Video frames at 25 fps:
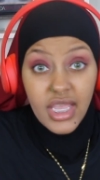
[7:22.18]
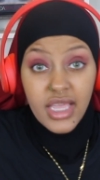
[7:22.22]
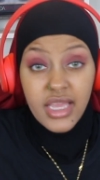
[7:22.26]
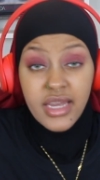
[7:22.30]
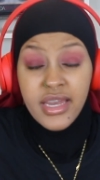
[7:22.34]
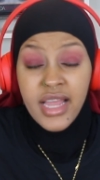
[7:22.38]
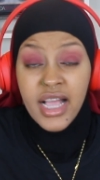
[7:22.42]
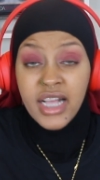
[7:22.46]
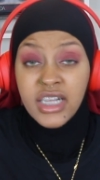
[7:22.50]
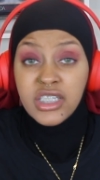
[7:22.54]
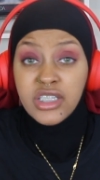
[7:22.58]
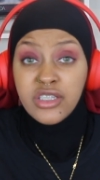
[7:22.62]

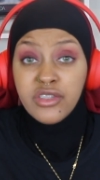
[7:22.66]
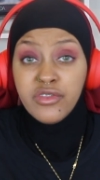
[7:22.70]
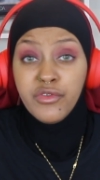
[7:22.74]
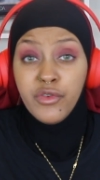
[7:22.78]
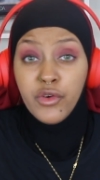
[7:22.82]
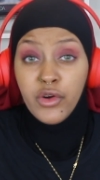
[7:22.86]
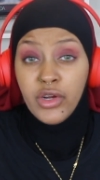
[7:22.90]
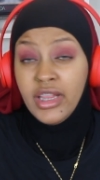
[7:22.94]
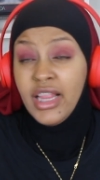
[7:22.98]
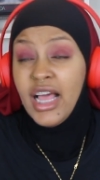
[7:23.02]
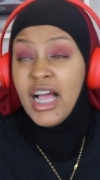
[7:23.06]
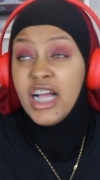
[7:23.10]
Next,
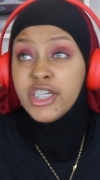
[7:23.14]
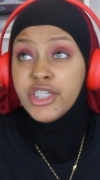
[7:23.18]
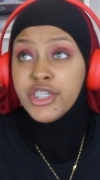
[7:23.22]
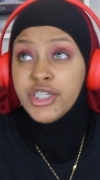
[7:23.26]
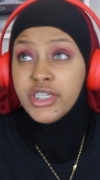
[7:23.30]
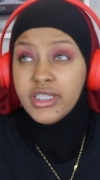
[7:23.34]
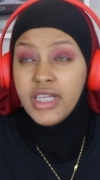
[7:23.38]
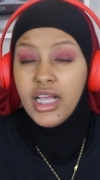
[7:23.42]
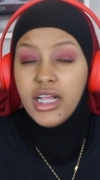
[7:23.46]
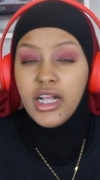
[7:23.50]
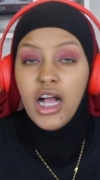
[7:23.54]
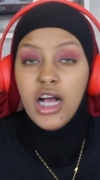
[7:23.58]
for
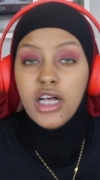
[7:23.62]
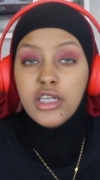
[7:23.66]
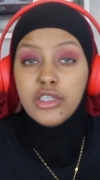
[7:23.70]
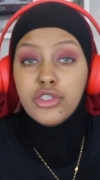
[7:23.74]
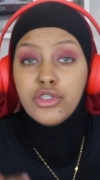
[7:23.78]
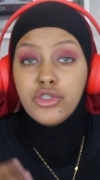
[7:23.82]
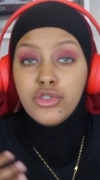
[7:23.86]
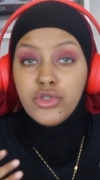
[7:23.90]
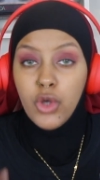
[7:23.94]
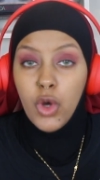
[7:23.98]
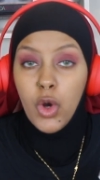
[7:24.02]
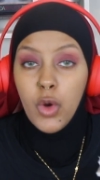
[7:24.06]
lashes, I got
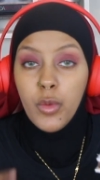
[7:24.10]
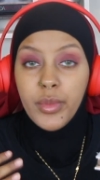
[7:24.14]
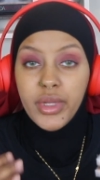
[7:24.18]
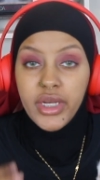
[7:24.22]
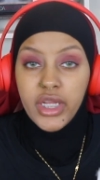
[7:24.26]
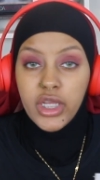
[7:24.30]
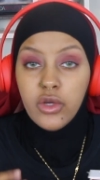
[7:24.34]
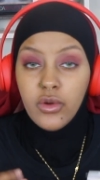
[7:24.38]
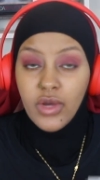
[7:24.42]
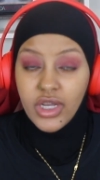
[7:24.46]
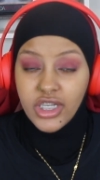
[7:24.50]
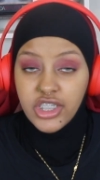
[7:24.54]
so
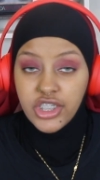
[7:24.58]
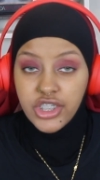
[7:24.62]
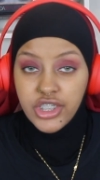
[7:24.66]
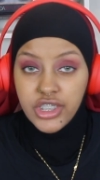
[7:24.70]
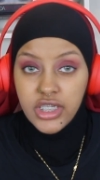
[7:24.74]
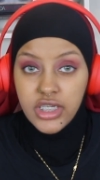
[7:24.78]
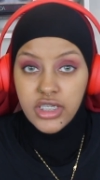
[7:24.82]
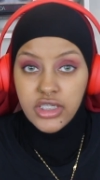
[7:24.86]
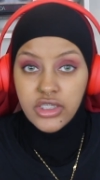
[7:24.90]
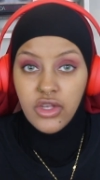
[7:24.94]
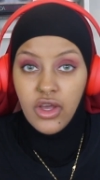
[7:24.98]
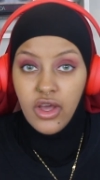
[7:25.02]
many
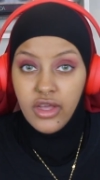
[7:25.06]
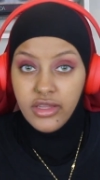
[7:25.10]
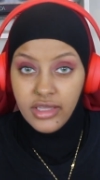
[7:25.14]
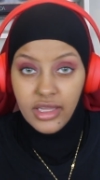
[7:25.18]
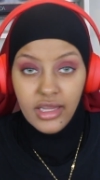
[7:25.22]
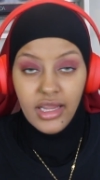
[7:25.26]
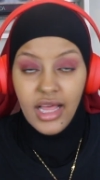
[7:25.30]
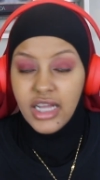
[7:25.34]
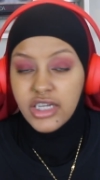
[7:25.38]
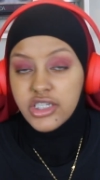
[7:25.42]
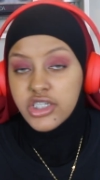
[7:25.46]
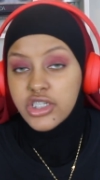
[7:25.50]
questions on
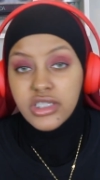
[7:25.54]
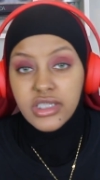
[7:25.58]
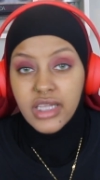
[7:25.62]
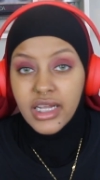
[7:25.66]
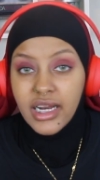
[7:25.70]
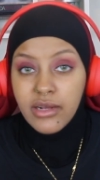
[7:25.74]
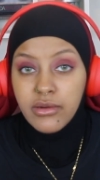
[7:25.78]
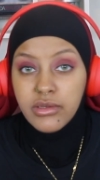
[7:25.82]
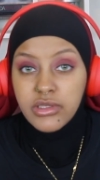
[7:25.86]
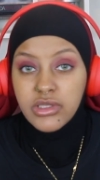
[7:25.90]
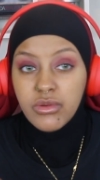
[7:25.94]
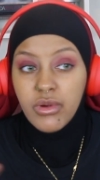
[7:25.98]
the lashes that
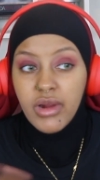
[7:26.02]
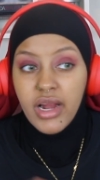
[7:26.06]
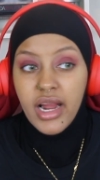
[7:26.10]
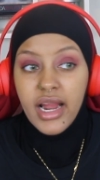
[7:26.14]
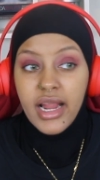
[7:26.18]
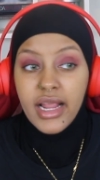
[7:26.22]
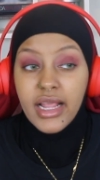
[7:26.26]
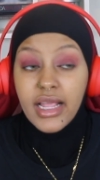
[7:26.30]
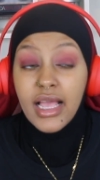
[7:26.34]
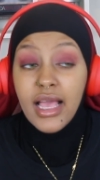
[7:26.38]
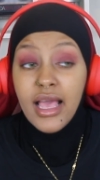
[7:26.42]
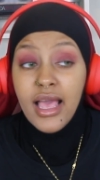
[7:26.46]
I was
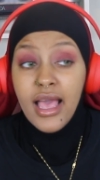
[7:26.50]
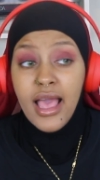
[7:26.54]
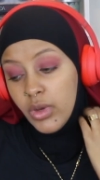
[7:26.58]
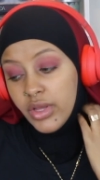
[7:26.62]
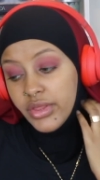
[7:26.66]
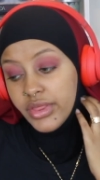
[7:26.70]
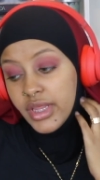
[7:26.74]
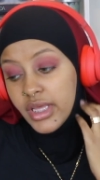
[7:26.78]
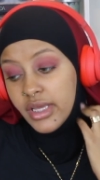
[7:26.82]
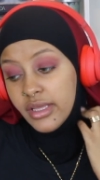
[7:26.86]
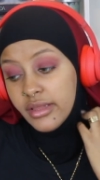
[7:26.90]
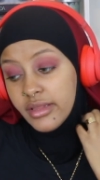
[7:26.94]
wearing.
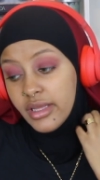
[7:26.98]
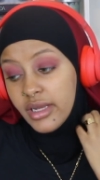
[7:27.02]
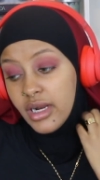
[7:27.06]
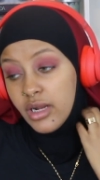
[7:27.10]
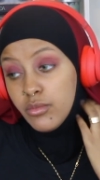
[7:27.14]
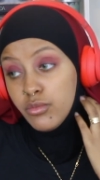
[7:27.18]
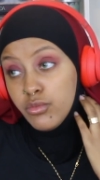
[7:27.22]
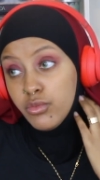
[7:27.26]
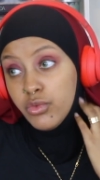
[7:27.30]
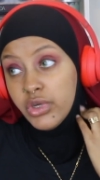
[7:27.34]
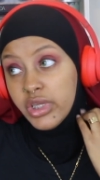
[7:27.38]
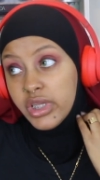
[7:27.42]
One thing that
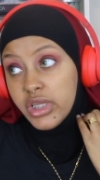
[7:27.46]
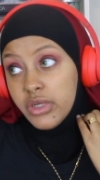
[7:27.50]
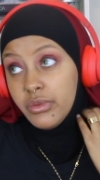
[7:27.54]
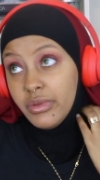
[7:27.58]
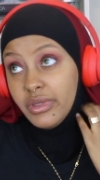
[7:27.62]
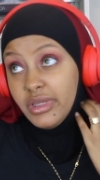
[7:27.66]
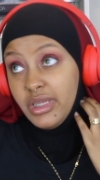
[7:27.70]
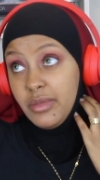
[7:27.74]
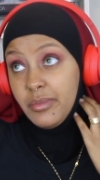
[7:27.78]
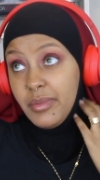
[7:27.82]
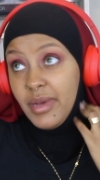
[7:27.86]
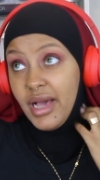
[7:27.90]
I'm
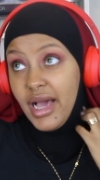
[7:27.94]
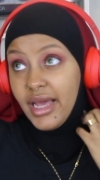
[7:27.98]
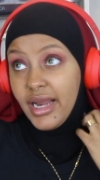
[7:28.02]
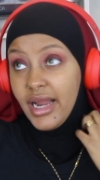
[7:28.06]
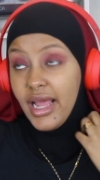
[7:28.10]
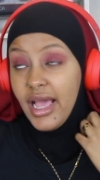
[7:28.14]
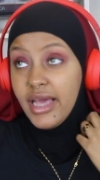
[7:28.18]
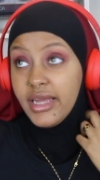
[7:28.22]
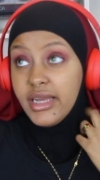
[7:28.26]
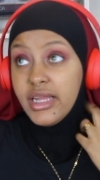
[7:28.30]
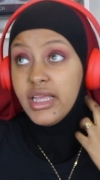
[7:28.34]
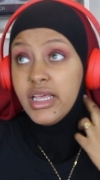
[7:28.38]
really bad
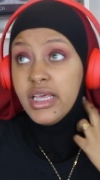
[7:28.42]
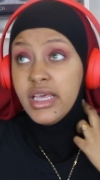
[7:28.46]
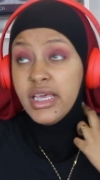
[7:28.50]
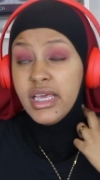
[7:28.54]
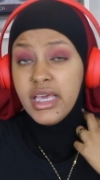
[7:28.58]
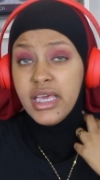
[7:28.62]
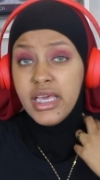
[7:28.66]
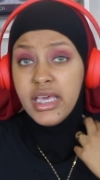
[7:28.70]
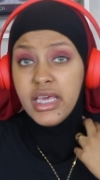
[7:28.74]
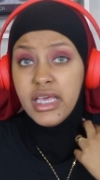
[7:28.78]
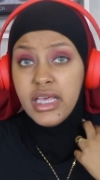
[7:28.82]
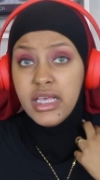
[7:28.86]
at
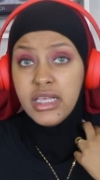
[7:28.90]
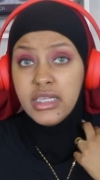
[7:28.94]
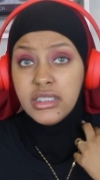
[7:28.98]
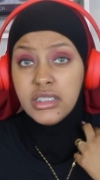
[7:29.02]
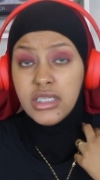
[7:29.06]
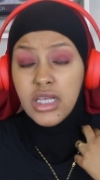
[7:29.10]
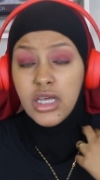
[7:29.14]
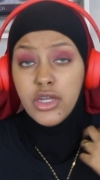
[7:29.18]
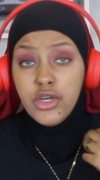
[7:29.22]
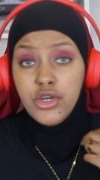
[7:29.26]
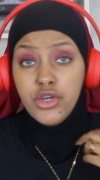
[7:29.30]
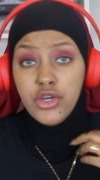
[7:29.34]

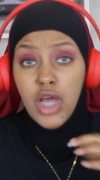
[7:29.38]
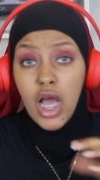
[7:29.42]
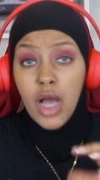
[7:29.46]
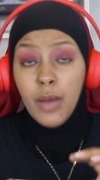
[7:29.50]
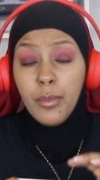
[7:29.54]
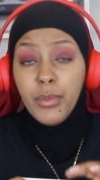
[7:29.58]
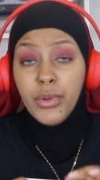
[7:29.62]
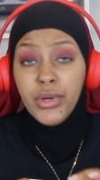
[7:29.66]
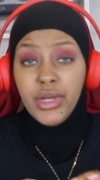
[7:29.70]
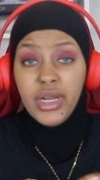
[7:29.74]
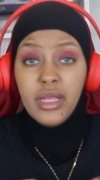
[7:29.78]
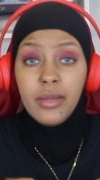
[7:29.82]
is
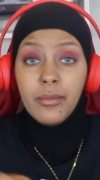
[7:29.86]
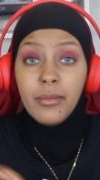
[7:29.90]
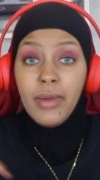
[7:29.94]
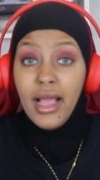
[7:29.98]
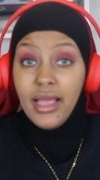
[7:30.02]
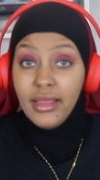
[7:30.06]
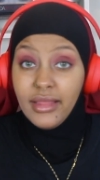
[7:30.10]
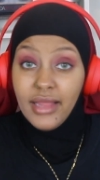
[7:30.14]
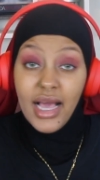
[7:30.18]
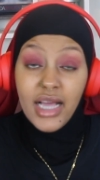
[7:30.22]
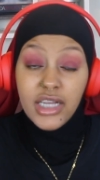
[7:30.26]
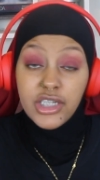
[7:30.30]
not putting
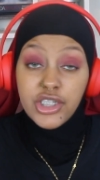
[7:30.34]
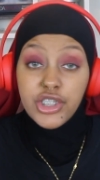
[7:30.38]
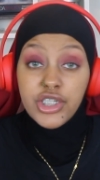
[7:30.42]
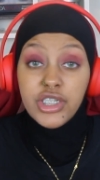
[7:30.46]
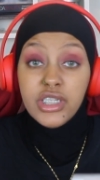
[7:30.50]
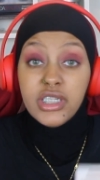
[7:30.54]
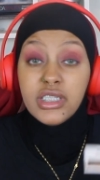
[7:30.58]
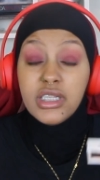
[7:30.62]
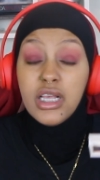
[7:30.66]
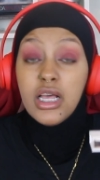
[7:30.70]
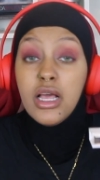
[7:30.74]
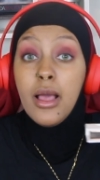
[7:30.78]
my
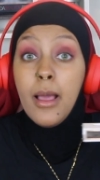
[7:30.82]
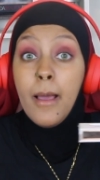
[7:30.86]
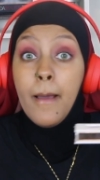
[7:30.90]
lashes